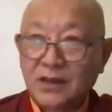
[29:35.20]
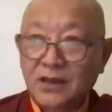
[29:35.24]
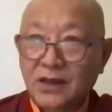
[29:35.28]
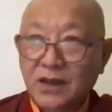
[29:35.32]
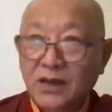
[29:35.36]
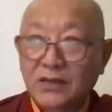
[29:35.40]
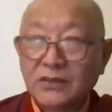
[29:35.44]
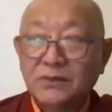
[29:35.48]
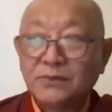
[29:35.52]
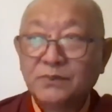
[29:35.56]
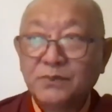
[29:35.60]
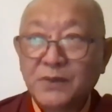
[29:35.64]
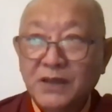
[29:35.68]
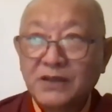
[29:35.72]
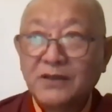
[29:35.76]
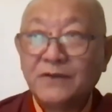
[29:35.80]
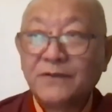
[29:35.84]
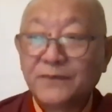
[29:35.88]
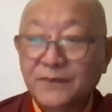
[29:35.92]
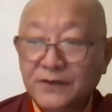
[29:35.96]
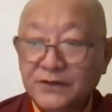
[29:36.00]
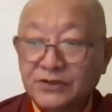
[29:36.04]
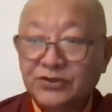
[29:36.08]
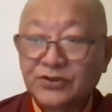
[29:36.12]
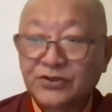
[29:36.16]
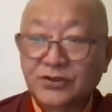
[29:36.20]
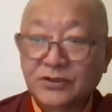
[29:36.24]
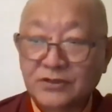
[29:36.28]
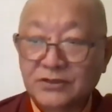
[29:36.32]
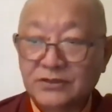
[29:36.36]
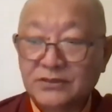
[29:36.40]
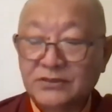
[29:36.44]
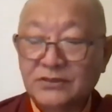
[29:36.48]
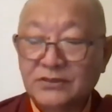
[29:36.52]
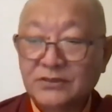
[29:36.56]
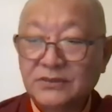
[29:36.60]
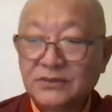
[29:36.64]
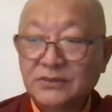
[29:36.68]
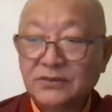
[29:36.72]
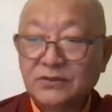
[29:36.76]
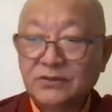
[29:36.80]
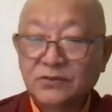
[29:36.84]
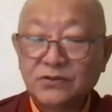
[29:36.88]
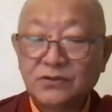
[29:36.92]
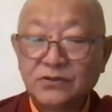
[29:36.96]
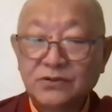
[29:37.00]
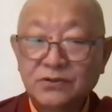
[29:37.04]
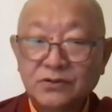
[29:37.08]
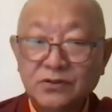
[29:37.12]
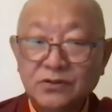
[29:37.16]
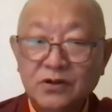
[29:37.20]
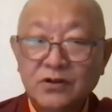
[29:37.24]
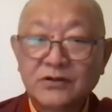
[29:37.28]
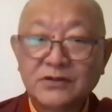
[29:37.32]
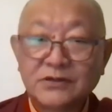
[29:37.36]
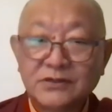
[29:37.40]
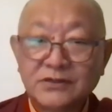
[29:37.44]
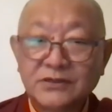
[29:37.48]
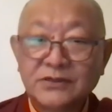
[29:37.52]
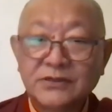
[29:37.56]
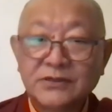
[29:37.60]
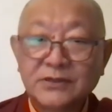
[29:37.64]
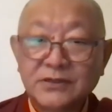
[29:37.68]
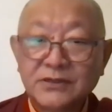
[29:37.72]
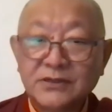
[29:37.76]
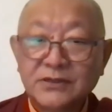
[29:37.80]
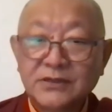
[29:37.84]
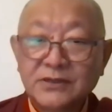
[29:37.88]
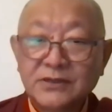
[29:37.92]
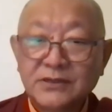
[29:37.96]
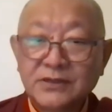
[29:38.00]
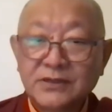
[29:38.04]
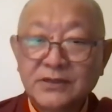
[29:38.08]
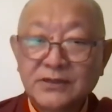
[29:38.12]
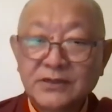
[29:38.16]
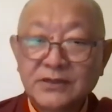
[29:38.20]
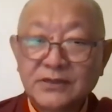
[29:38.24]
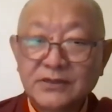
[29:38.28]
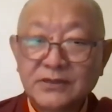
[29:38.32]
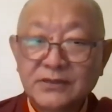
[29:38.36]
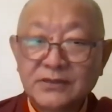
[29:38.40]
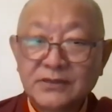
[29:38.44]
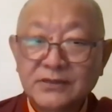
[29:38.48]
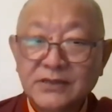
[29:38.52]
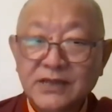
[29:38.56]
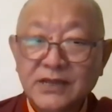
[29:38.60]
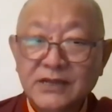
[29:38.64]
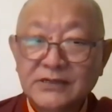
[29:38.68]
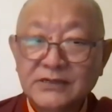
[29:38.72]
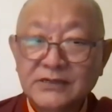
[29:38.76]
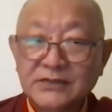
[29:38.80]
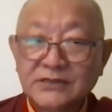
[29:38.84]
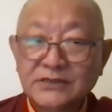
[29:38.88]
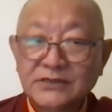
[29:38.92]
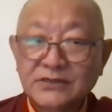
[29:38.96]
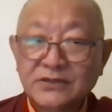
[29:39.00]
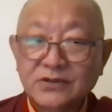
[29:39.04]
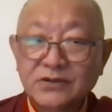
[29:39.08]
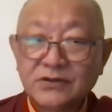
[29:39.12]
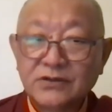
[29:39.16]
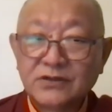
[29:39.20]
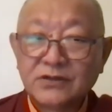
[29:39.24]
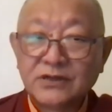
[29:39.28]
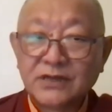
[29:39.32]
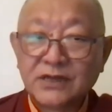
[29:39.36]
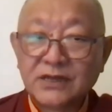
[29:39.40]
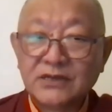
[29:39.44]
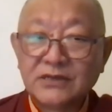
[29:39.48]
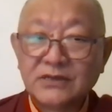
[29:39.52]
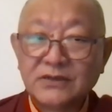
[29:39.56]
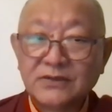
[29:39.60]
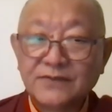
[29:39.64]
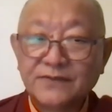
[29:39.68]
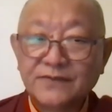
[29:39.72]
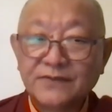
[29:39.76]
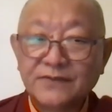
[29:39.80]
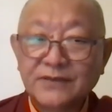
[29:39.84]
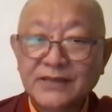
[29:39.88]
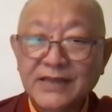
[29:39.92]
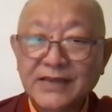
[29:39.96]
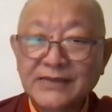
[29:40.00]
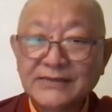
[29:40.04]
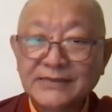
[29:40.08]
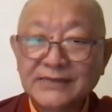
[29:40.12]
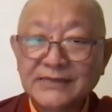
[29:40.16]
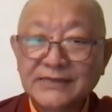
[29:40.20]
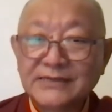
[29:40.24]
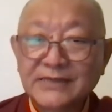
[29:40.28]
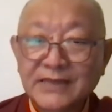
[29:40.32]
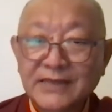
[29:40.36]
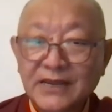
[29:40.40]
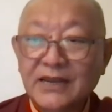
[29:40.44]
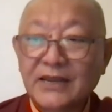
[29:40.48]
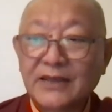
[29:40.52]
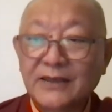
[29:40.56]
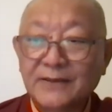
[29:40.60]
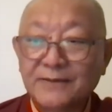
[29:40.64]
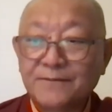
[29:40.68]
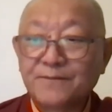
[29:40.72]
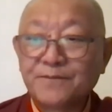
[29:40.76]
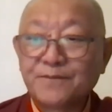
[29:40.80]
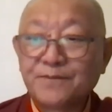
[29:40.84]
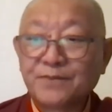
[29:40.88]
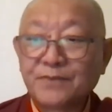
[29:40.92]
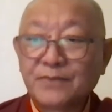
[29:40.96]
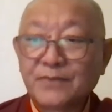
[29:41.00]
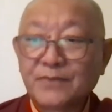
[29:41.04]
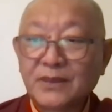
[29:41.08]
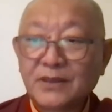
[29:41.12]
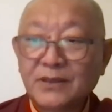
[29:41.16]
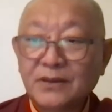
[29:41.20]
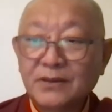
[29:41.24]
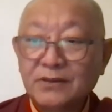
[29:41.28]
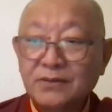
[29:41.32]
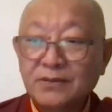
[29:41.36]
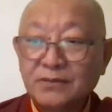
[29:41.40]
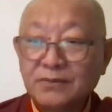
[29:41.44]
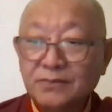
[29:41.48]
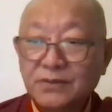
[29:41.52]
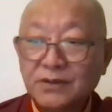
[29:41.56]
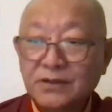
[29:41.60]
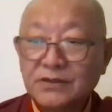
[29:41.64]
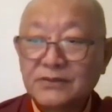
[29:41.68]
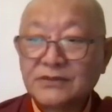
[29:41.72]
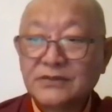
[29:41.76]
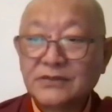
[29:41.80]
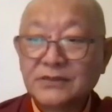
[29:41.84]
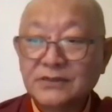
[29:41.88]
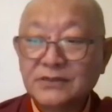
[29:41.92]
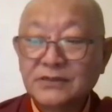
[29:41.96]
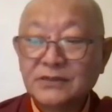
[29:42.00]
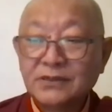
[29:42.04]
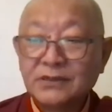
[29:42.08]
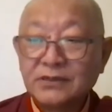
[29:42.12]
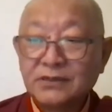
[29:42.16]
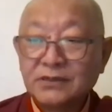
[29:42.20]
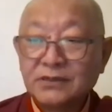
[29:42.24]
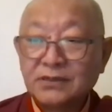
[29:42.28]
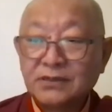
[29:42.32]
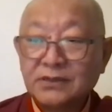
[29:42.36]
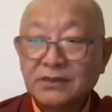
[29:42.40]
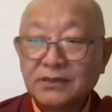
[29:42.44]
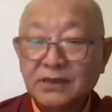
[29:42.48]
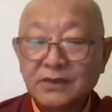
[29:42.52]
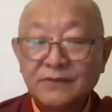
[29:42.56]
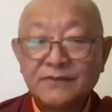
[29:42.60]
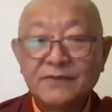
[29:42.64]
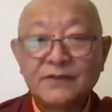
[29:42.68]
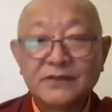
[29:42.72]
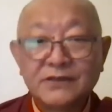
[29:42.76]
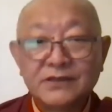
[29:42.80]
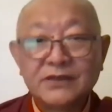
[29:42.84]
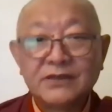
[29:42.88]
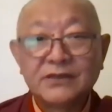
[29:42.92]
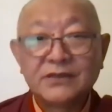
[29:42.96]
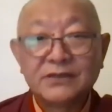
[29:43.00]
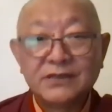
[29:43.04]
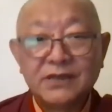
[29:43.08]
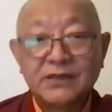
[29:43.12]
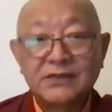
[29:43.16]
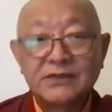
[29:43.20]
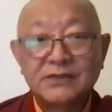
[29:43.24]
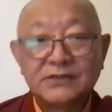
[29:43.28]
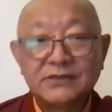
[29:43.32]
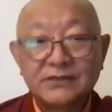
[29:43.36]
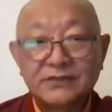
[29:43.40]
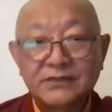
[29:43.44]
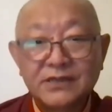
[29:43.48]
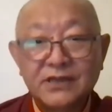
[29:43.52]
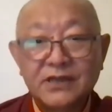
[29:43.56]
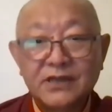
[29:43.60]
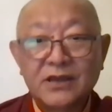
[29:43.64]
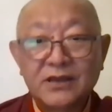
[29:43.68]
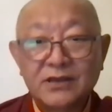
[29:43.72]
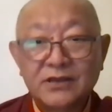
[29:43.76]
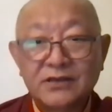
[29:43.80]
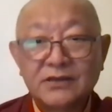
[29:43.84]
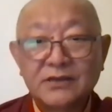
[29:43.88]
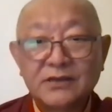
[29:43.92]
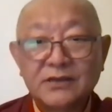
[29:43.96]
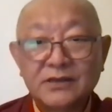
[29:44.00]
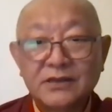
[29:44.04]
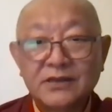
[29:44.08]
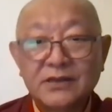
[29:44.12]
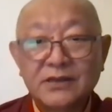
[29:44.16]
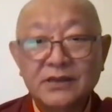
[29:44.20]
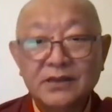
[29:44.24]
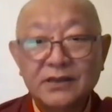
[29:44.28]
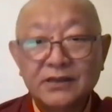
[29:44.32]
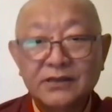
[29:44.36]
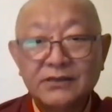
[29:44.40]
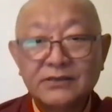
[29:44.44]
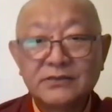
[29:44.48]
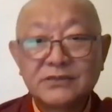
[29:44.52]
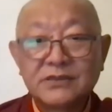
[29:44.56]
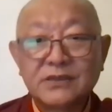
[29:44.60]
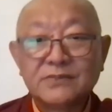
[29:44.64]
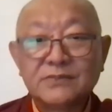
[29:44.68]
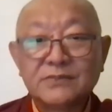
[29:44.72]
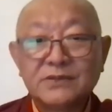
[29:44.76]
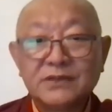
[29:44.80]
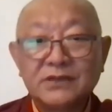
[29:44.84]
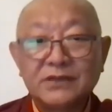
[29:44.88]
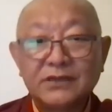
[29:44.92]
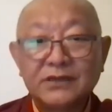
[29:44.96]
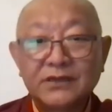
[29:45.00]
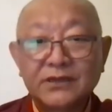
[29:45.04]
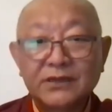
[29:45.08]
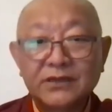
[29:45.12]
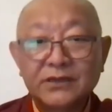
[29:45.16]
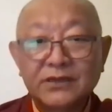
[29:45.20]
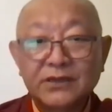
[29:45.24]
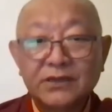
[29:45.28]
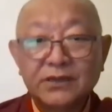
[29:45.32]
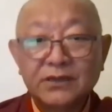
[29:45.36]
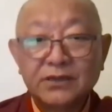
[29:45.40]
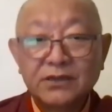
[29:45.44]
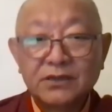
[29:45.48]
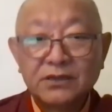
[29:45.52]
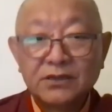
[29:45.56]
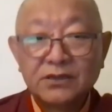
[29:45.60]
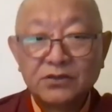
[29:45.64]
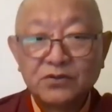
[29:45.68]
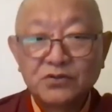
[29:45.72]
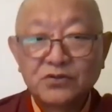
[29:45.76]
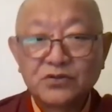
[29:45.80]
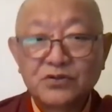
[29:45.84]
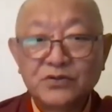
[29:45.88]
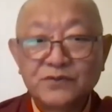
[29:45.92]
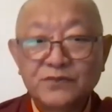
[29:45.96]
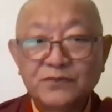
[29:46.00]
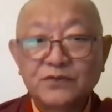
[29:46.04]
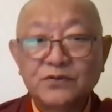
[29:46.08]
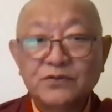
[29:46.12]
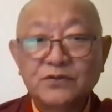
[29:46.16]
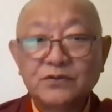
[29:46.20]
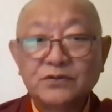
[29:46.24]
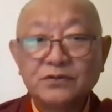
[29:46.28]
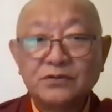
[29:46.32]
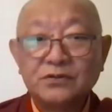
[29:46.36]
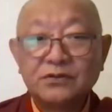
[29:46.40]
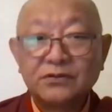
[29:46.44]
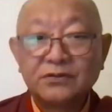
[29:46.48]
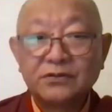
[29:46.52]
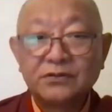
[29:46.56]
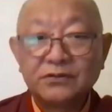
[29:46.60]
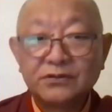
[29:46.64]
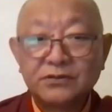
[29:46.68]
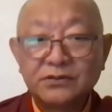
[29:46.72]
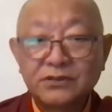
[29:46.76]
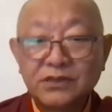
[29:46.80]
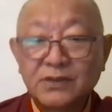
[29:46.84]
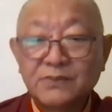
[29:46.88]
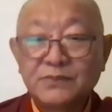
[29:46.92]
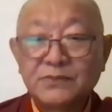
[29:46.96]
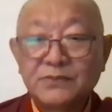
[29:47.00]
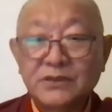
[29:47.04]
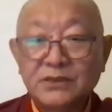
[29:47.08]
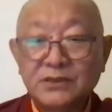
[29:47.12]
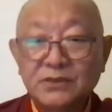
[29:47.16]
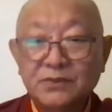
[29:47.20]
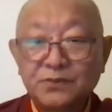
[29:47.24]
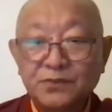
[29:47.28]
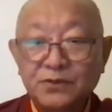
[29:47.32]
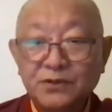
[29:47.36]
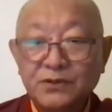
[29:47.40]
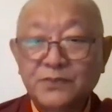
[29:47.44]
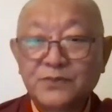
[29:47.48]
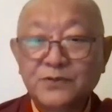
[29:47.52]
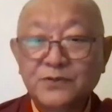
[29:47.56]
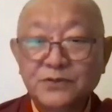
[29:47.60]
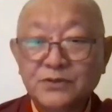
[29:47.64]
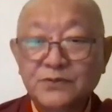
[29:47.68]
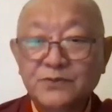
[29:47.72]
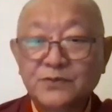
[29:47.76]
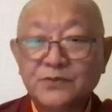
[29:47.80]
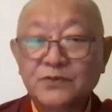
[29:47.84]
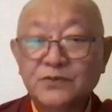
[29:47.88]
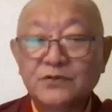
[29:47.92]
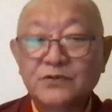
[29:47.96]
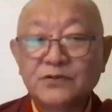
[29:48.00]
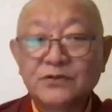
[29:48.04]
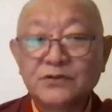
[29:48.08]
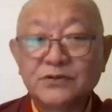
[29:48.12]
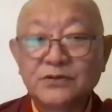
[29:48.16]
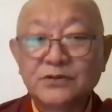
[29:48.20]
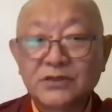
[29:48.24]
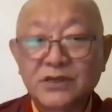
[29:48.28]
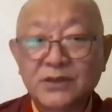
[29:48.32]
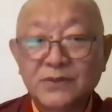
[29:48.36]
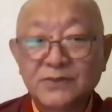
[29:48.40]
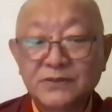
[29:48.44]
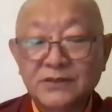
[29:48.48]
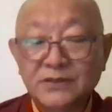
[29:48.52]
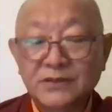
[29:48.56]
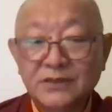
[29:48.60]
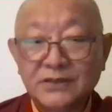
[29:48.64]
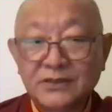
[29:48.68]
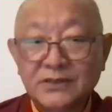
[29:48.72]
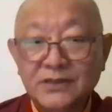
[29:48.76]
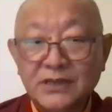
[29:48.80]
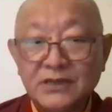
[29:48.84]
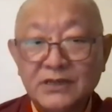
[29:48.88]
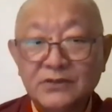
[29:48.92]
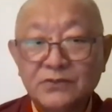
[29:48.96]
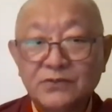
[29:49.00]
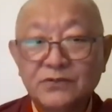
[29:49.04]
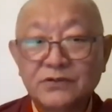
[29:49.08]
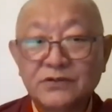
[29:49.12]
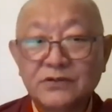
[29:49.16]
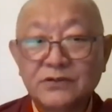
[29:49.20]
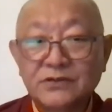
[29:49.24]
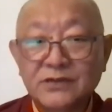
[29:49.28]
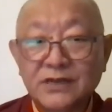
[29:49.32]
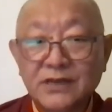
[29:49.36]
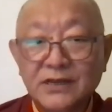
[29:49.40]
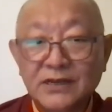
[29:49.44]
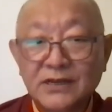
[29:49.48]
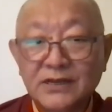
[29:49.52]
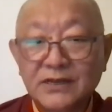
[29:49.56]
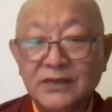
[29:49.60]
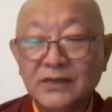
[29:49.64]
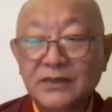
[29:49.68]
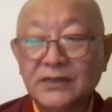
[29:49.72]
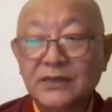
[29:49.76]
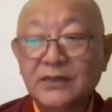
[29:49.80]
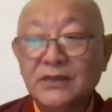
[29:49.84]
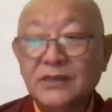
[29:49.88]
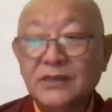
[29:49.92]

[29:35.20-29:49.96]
unbeneficial or not, that is not kind of necessary, but everything that is there is something useful, something purposeful, something that would really,